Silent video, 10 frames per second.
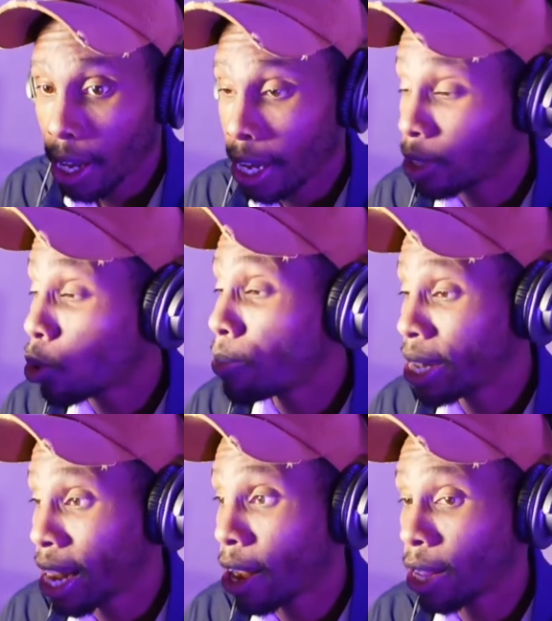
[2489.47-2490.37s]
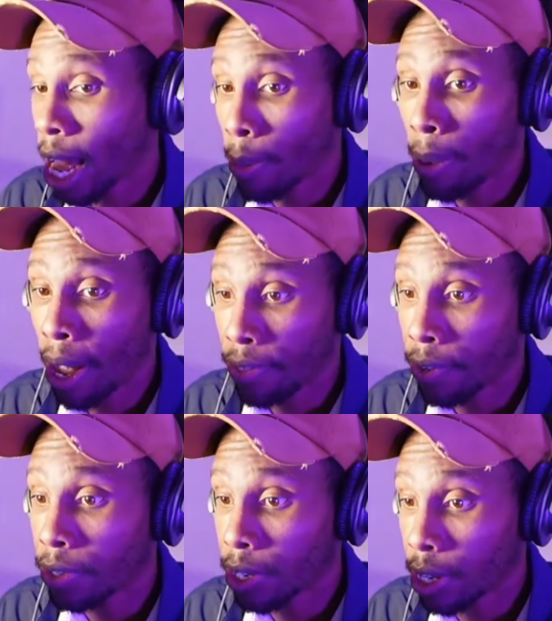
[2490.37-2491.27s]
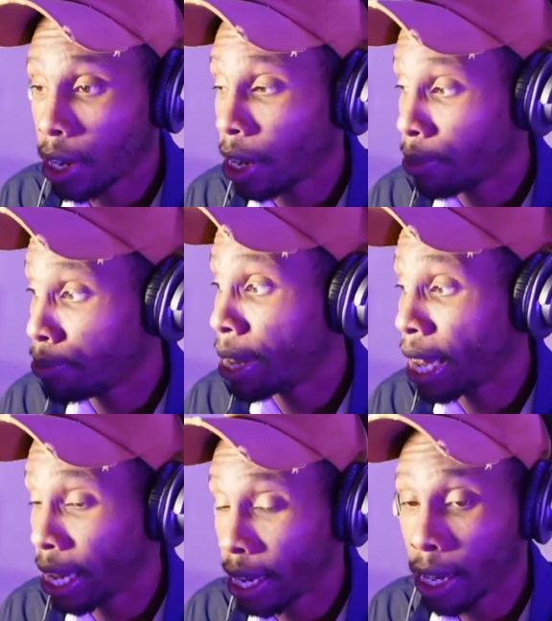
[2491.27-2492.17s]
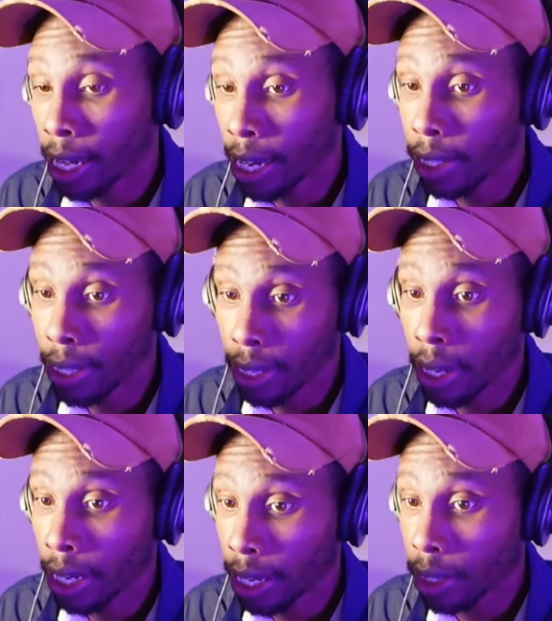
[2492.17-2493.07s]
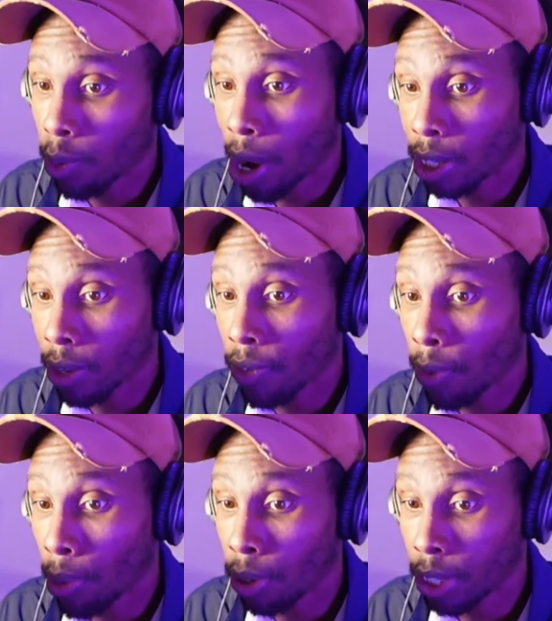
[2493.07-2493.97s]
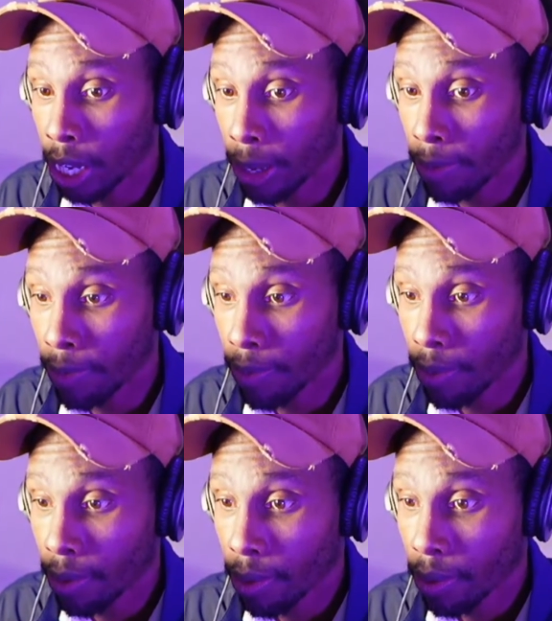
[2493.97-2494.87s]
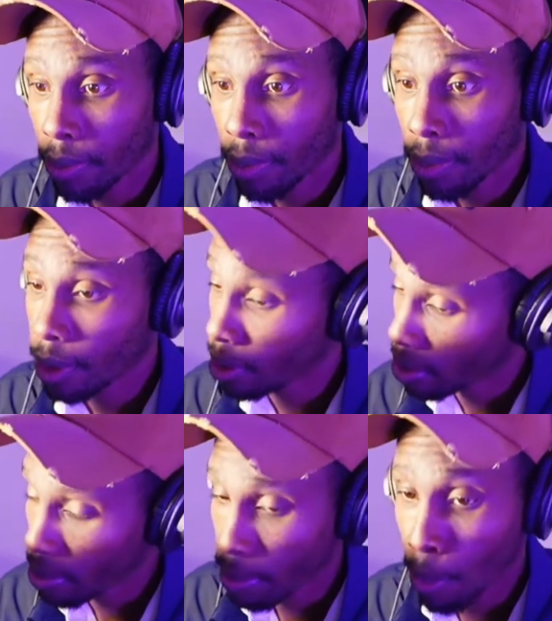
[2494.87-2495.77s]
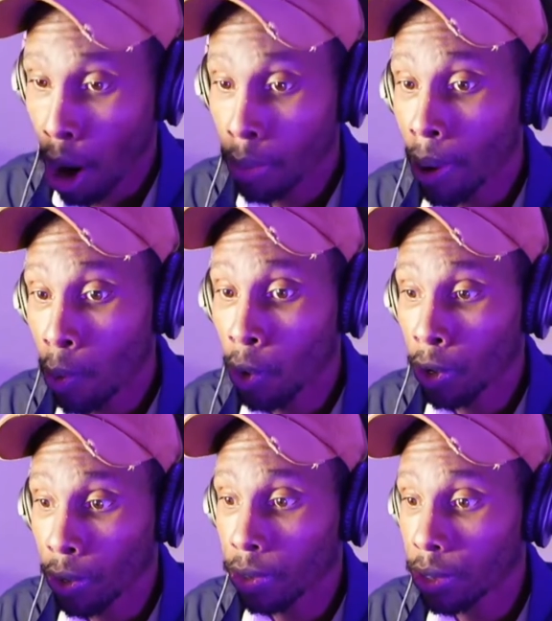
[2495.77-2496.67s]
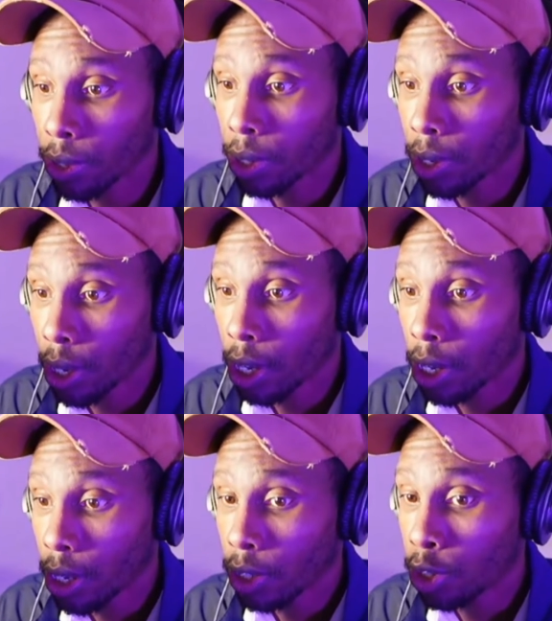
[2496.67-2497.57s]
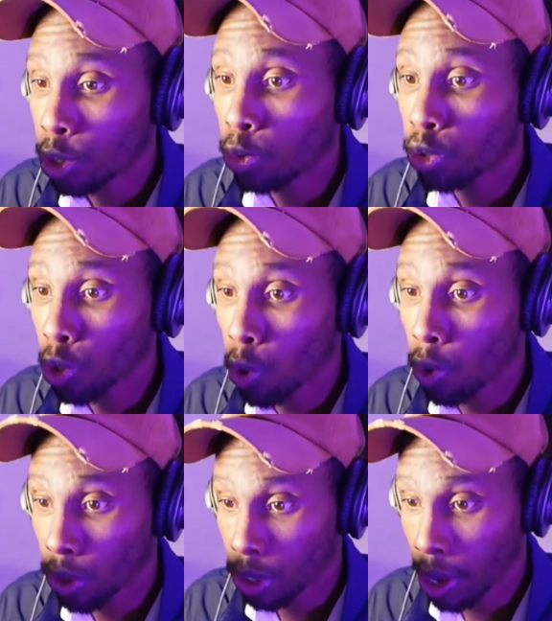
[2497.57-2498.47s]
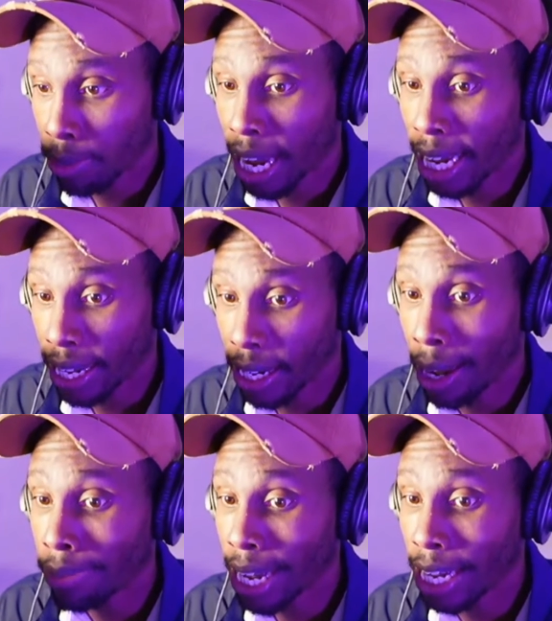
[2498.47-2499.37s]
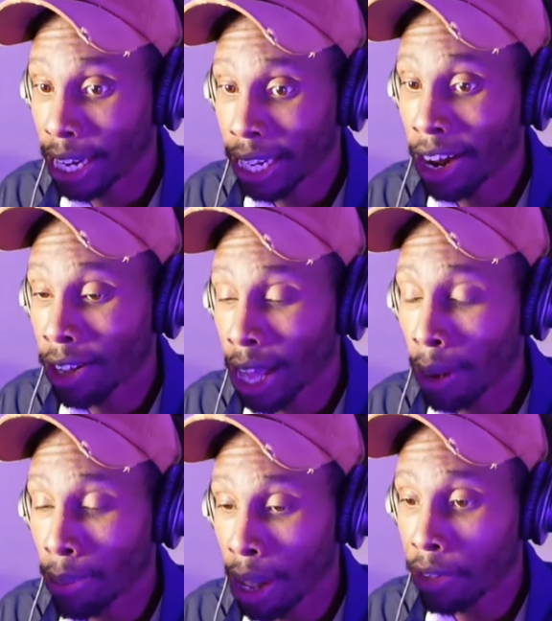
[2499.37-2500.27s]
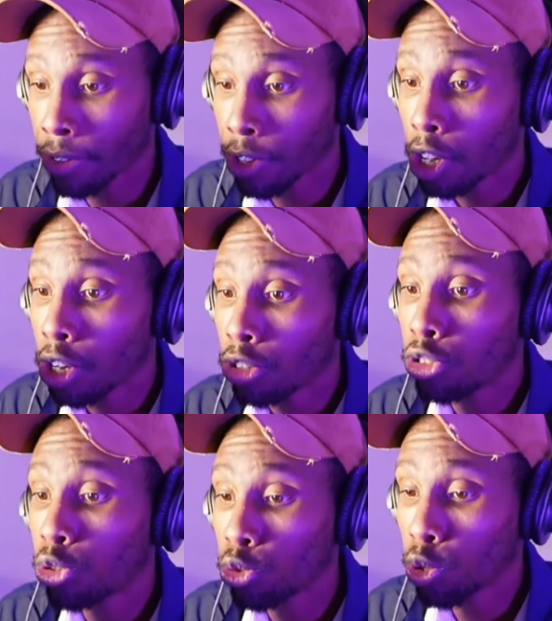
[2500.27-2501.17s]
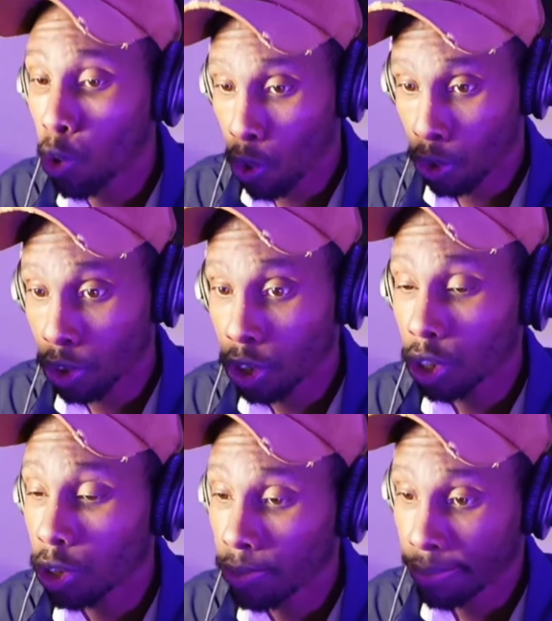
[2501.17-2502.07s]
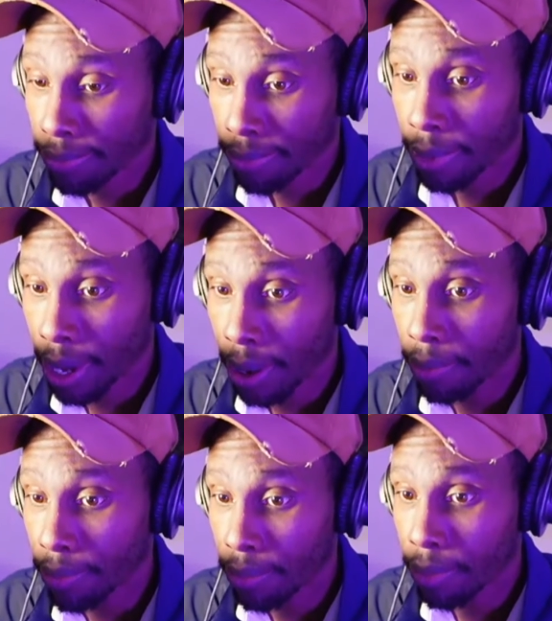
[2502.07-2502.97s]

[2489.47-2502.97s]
It's going to be Carolina Panthers big against the Washington football team. Mark my words. 2 scores. I'm taking the Carolina Panthers 2 scores. Yep.